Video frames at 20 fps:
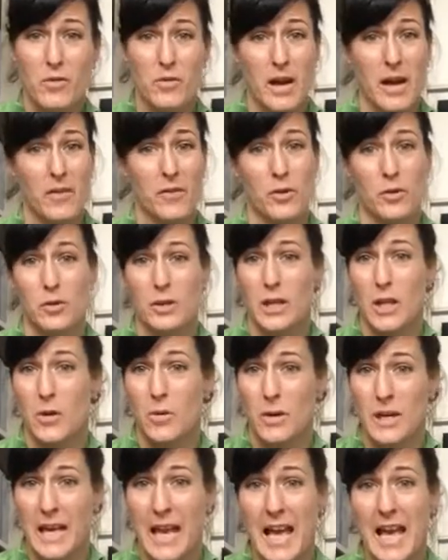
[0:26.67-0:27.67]
around those
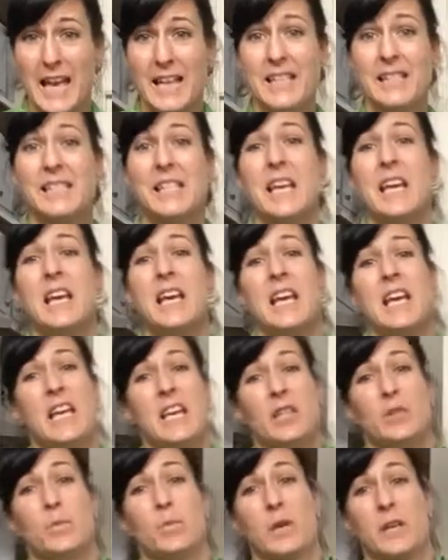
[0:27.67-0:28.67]
lower legs
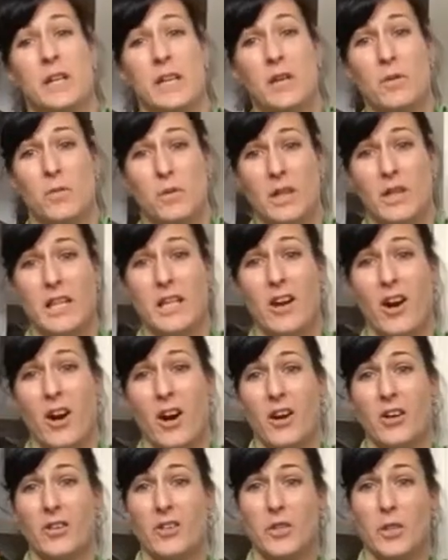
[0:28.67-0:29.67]
is working really hard.